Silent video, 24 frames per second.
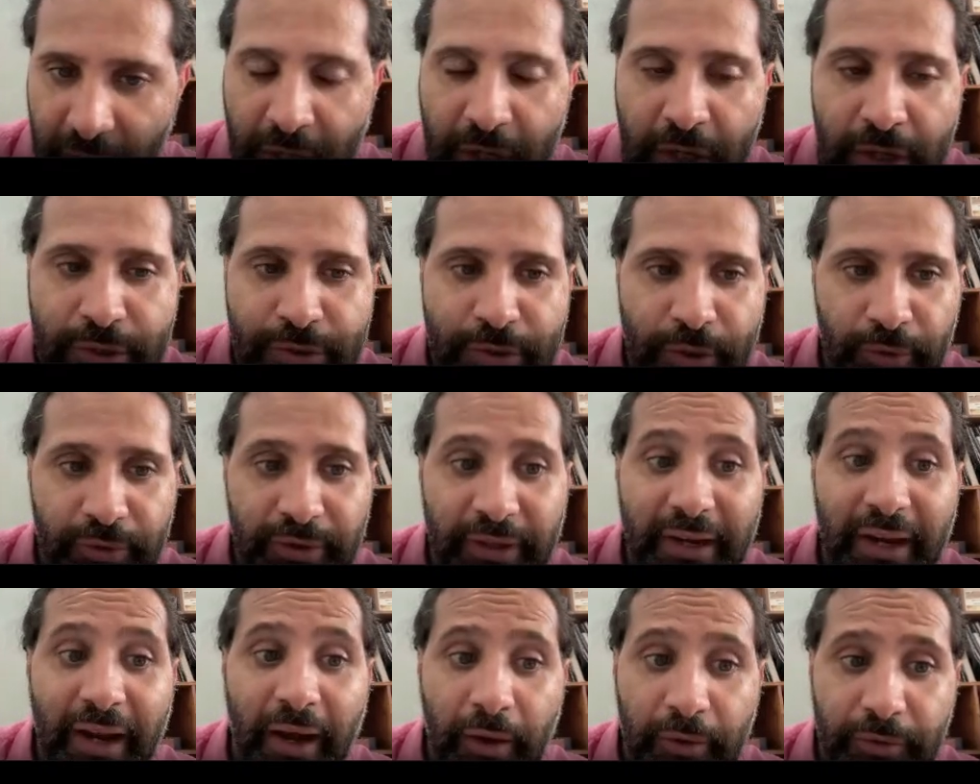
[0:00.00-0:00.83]
So the
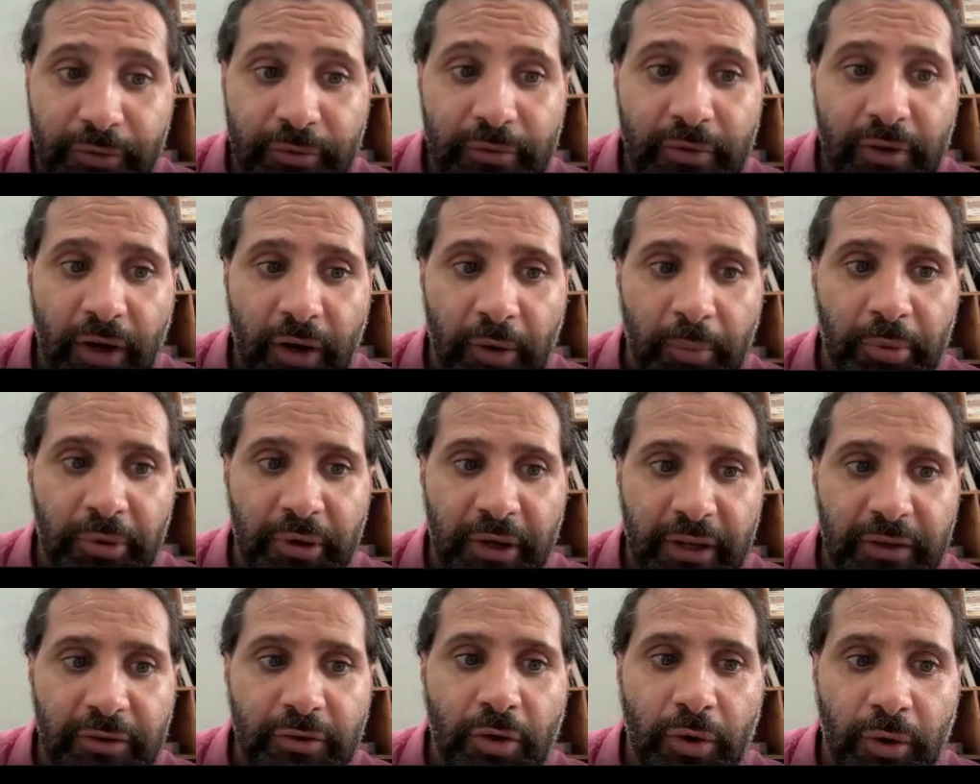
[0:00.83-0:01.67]
calcium
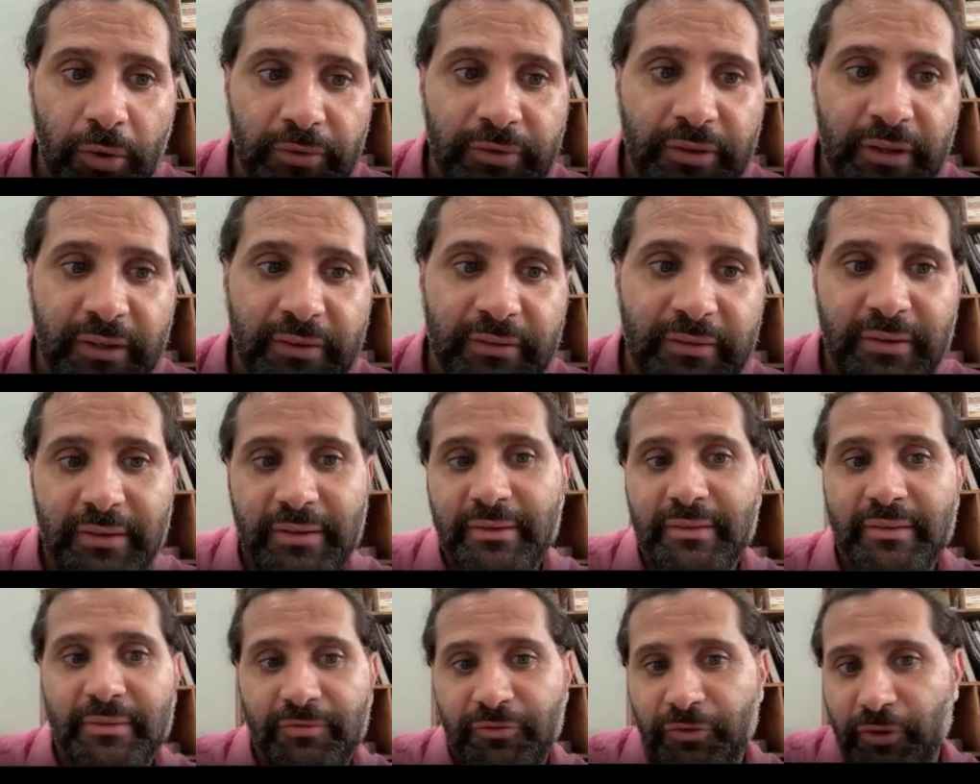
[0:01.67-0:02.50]
carbonate content
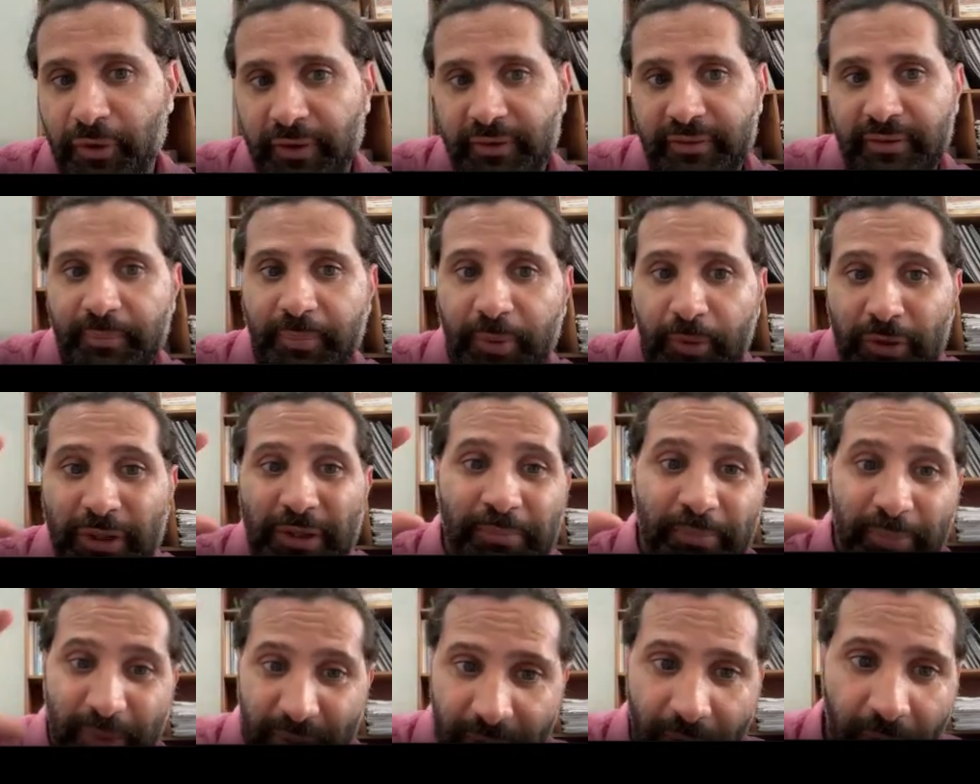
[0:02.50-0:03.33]
in, for example, the
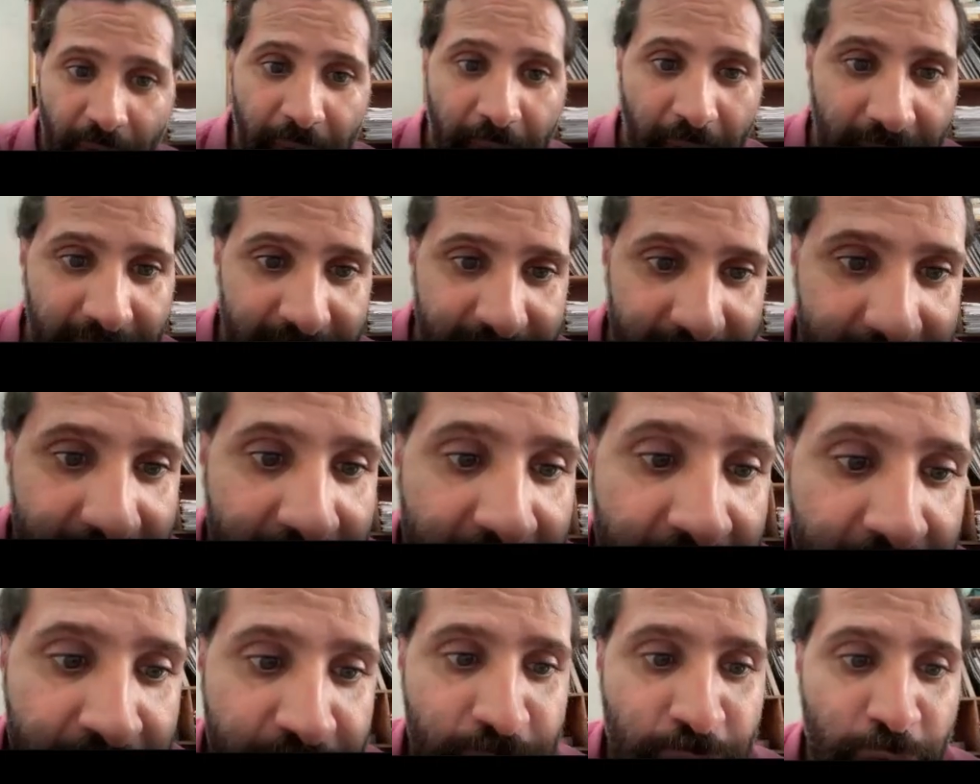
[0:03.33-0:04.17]
B horizon
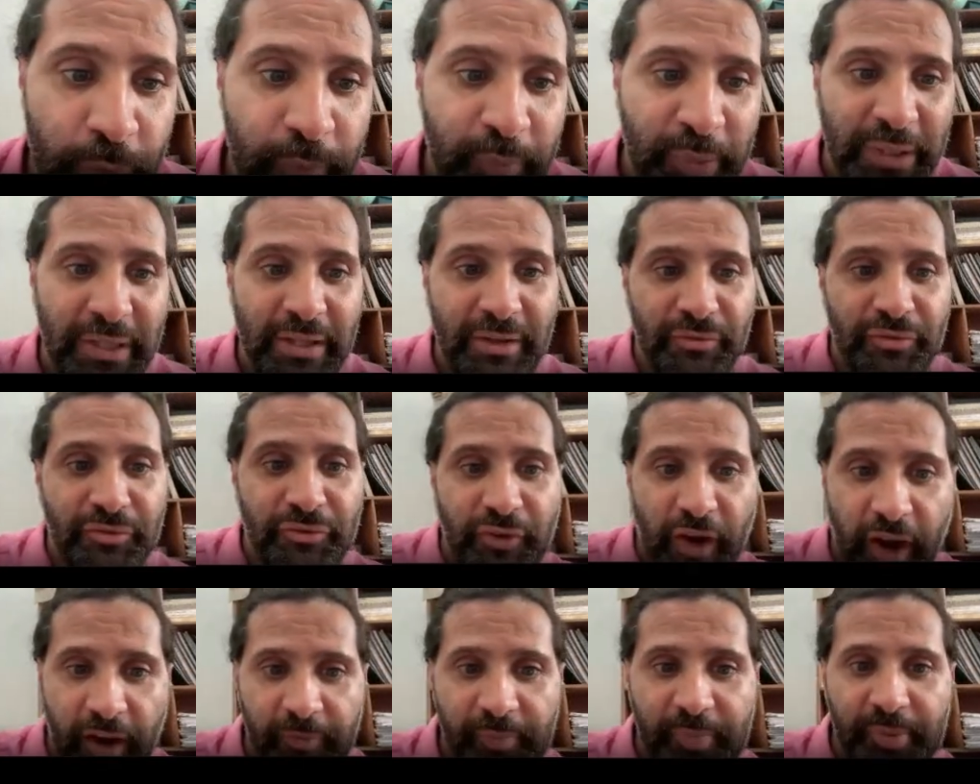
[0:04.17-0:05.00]
should be
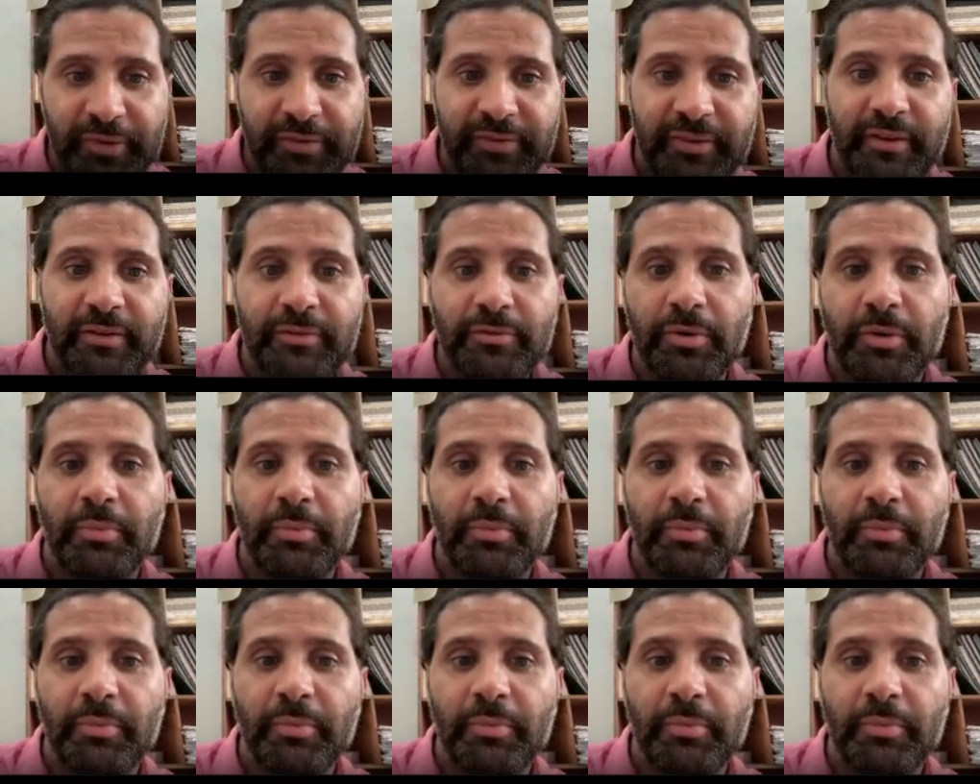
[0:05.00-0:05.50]
5% or